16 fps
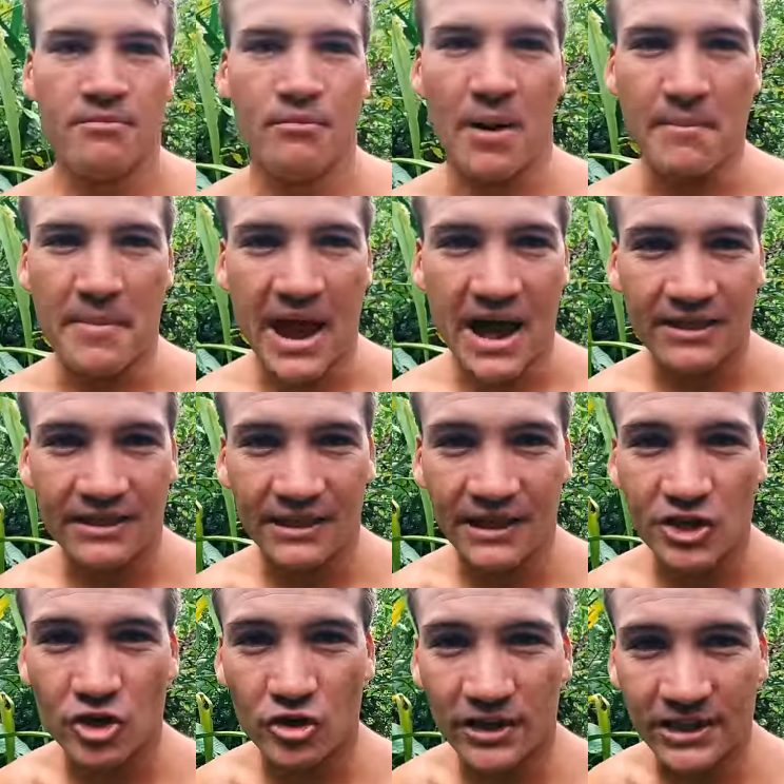My mouth
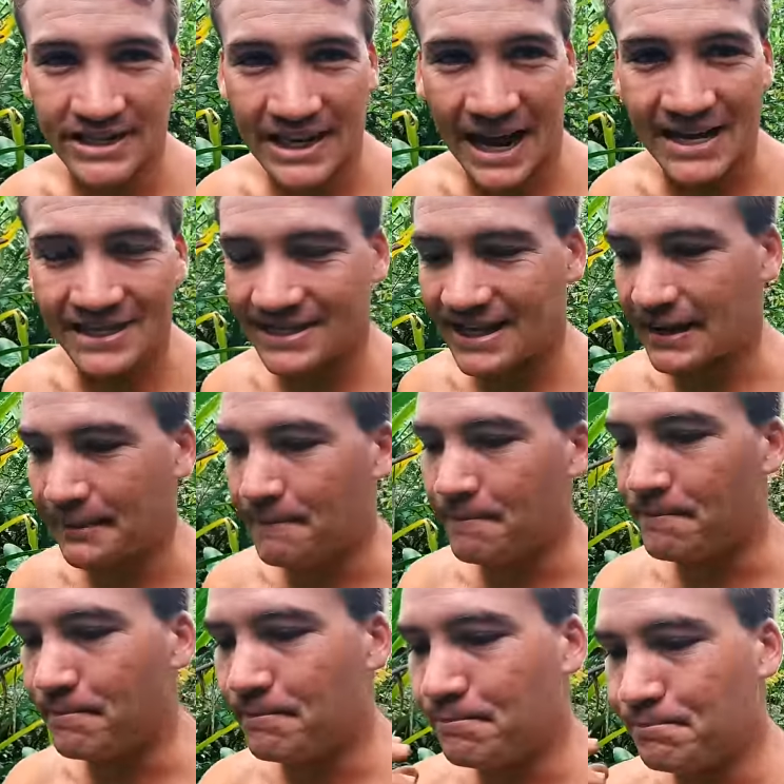literally tastes like
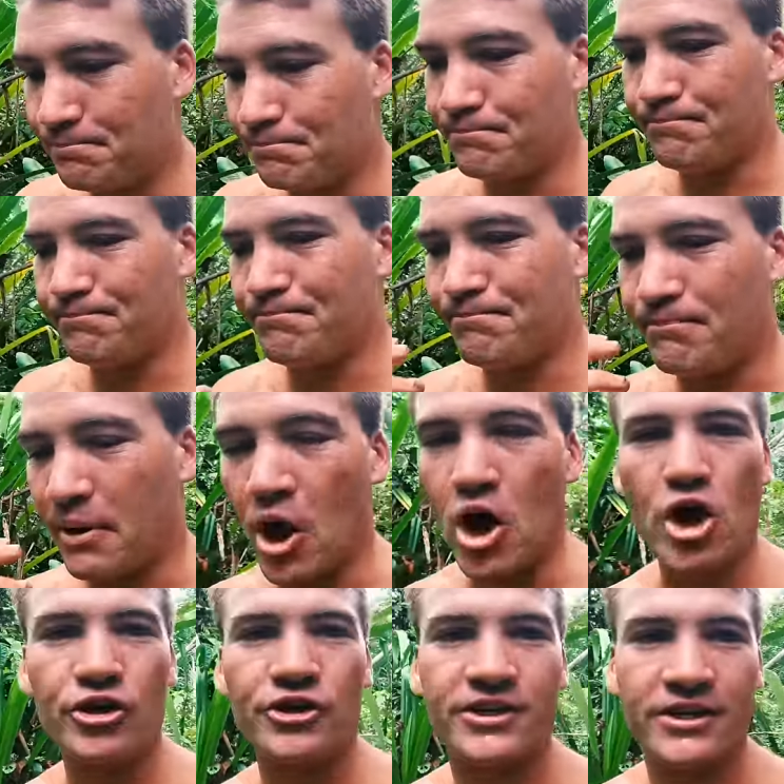
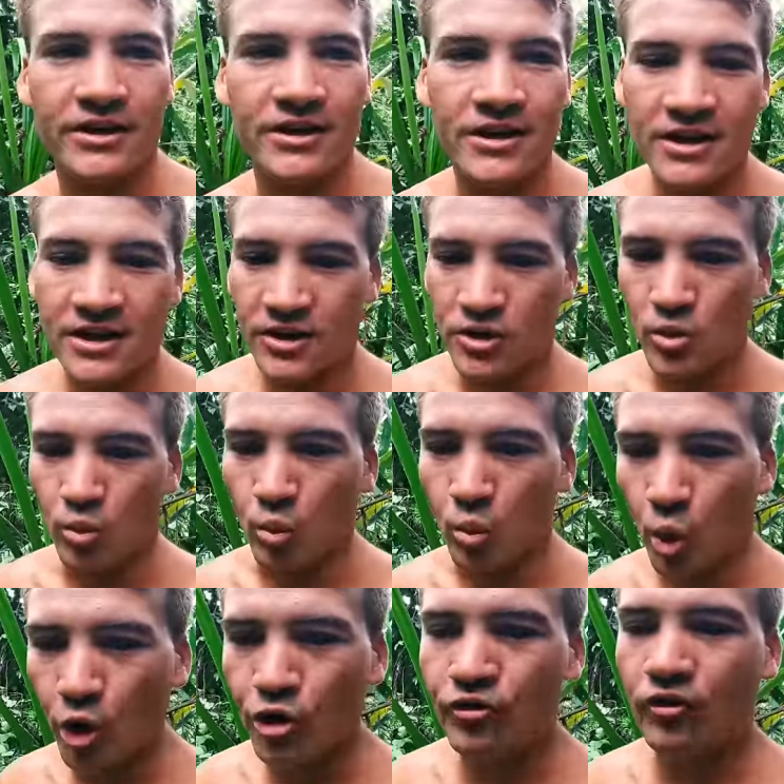burnt
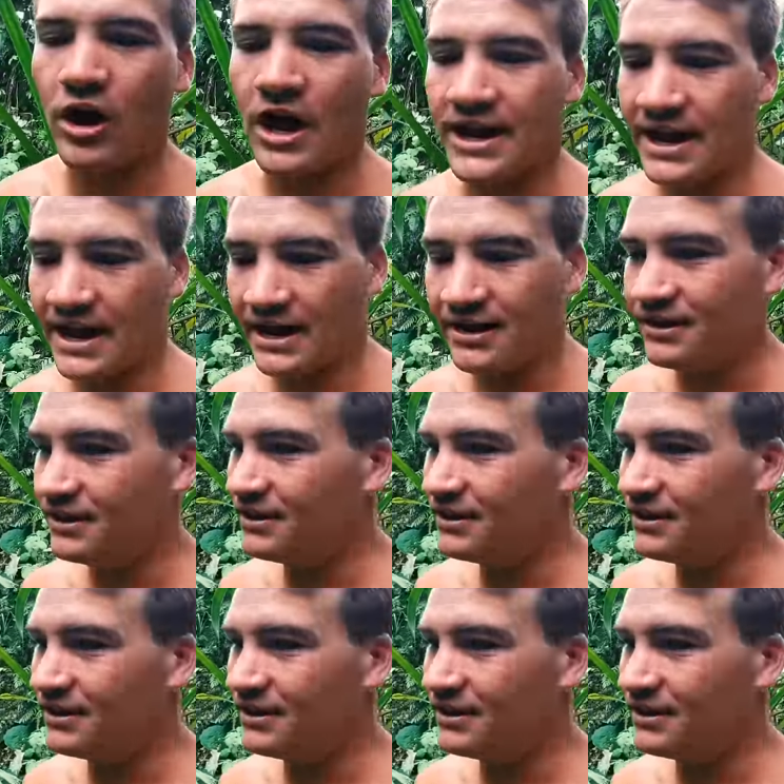wood right now.